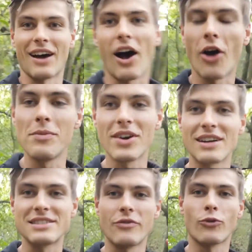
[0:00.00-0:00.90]
I hope you guys
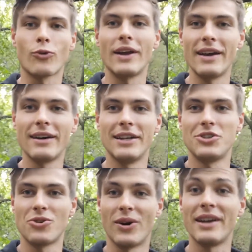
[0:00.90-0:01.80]
have really
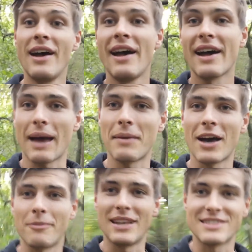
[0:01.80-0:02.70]
enjoyed coming out
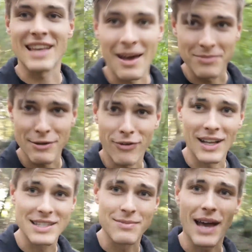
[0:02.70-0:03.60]
with me and Sam to
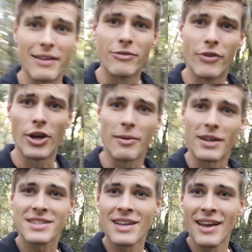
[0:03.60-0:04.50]
find some native
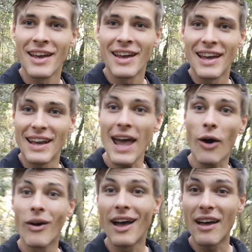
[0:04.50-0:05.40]
invertebrates. Now,
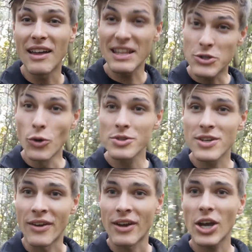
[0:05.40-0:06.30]
it's your
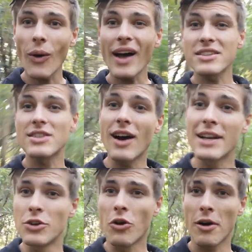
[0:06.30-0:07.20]
turn. Go outside
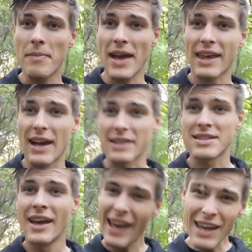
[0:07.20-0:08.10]
in your own backyards,
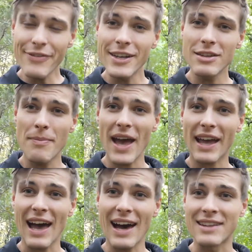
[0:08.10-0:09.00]
even in your back
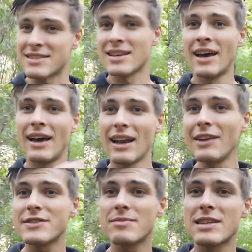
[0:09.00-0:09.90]
gardens. Lift
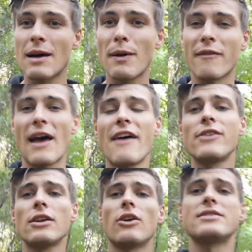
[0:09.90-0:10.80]
some stuff up, have a
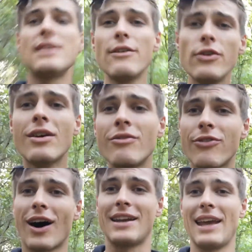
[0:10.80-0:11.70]
look, see if you can
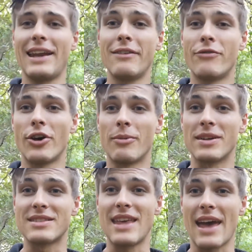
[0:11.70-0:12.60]
find any
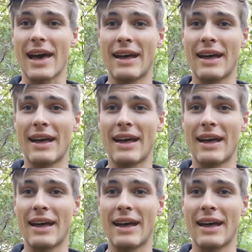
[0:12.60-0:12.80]
invertebrates there.